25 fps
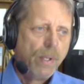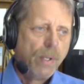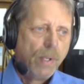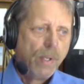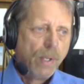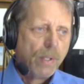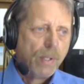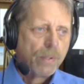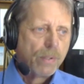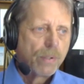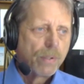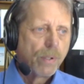
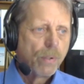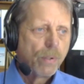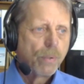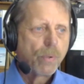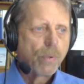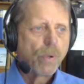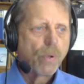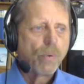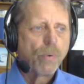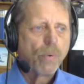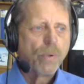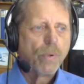so
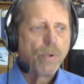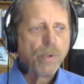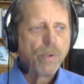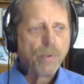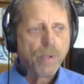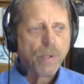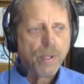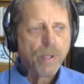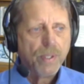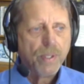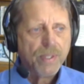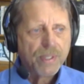
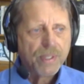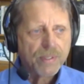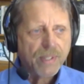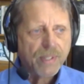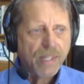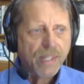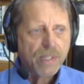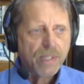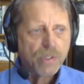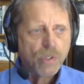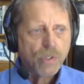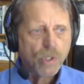in this
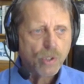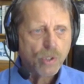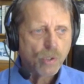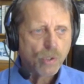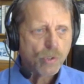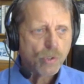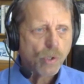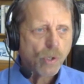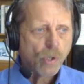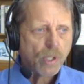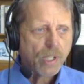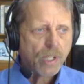case that you're
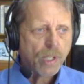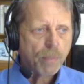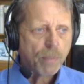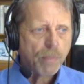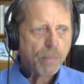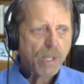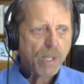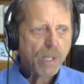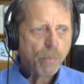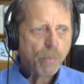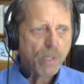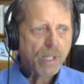talking
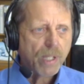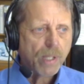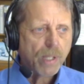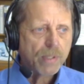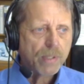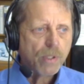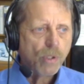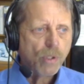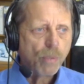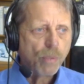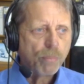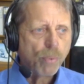about, we got
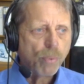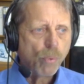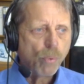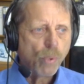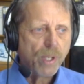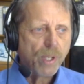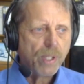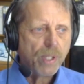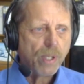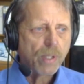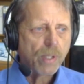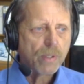to the
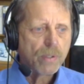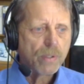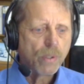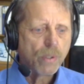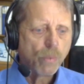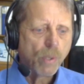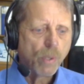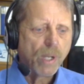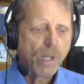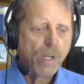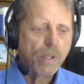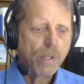point to
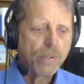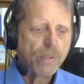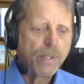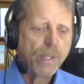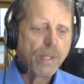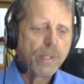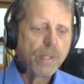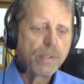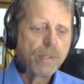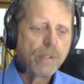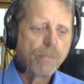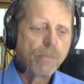where
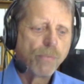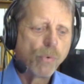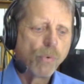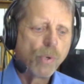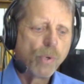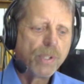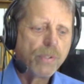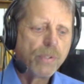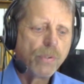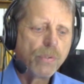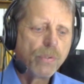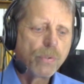the
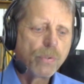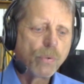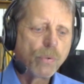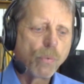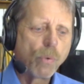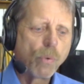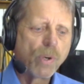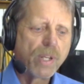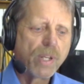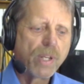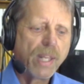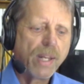voices
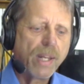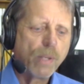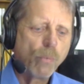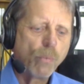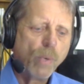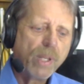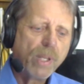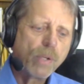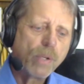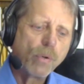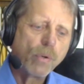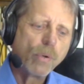were getting
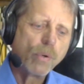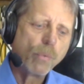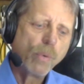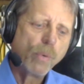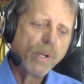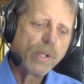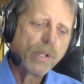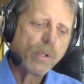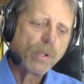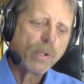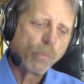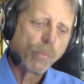weaker and
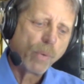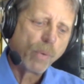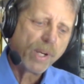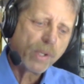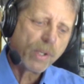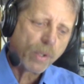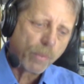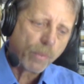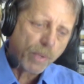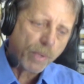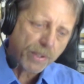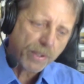weaker and
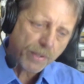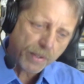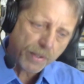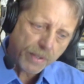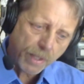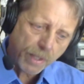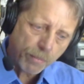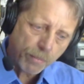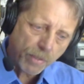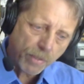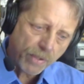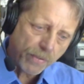weaker with the
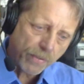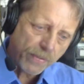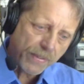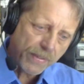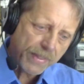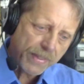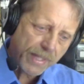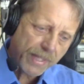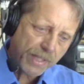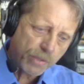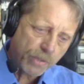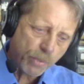number of the
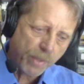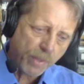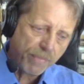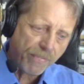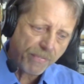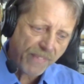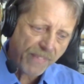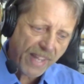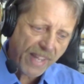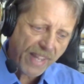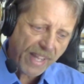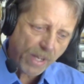things we
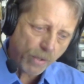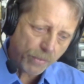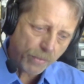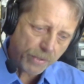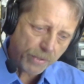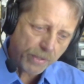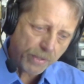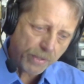found